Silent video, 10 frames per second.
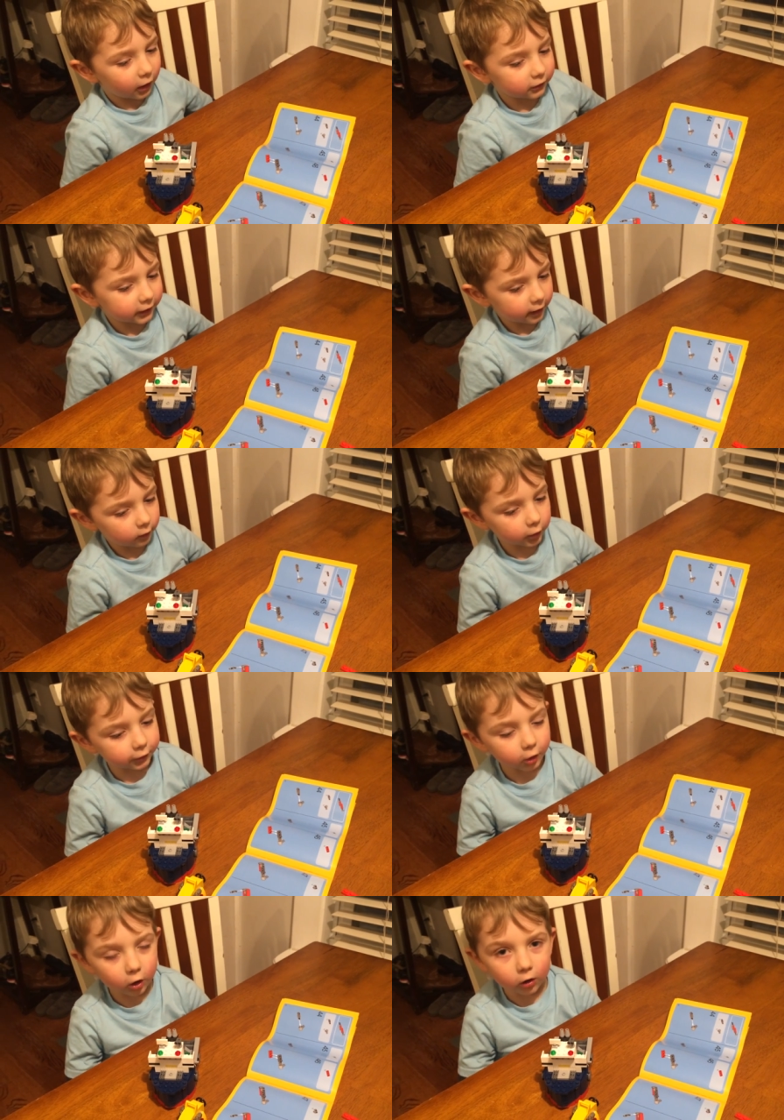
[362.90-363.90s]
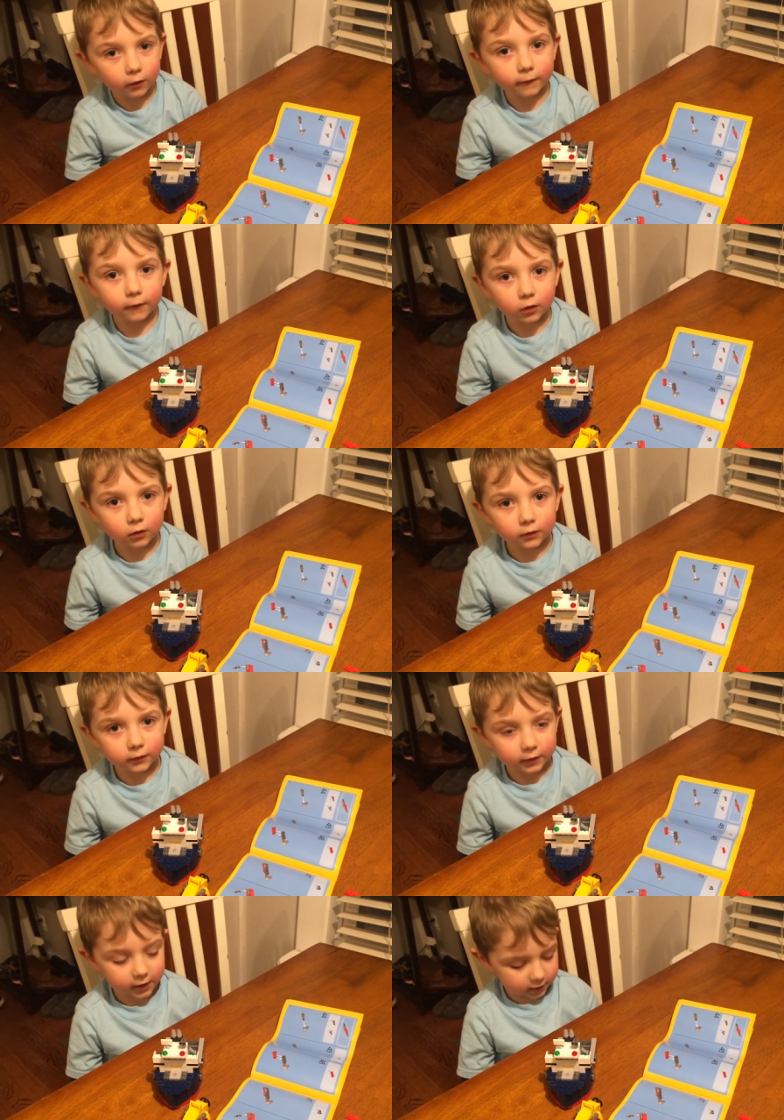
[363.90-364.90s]
Park. It was
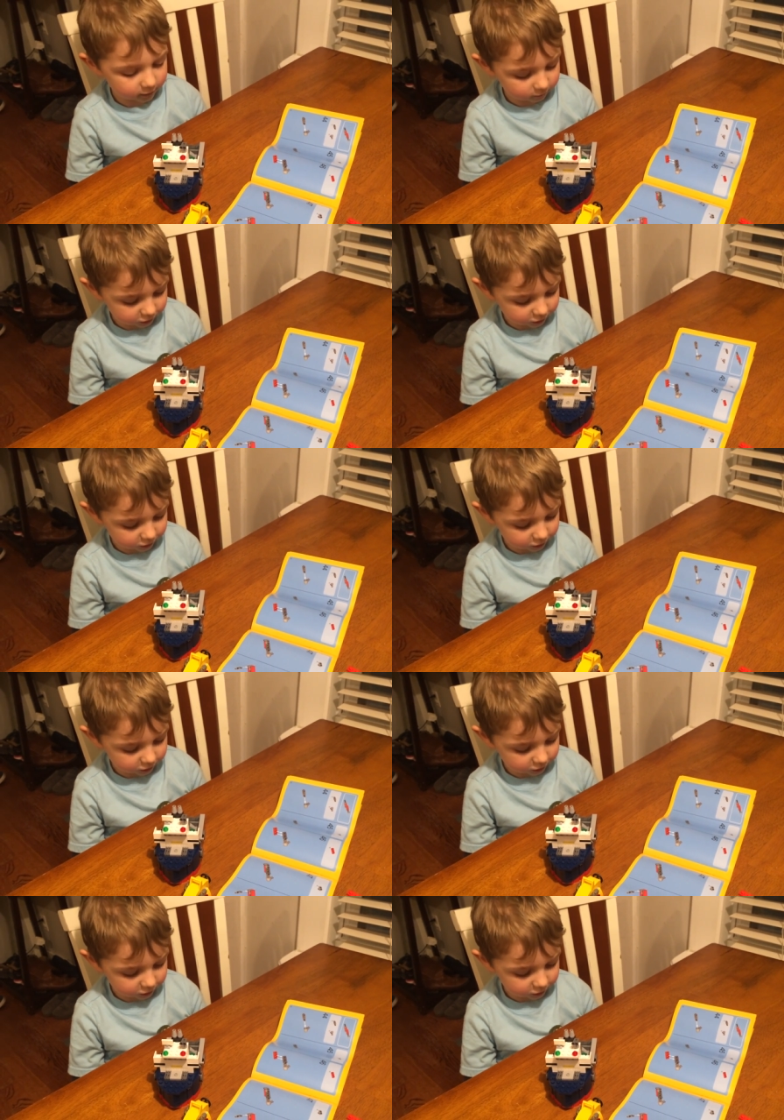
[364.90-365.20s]
it